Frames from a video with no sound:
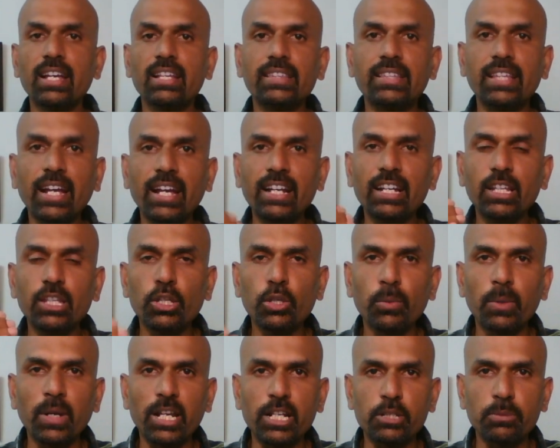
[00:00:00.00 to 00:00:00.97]
then you
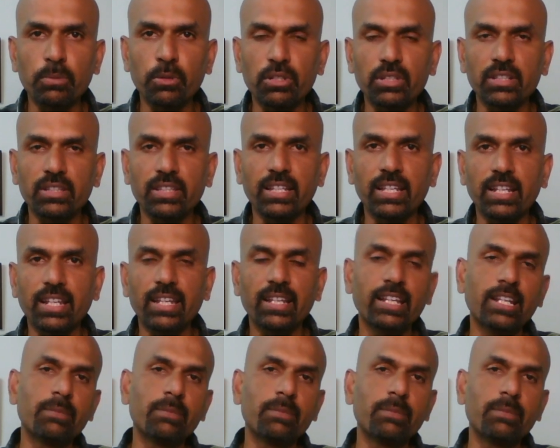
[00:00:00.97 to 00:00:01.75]
will explore the theory.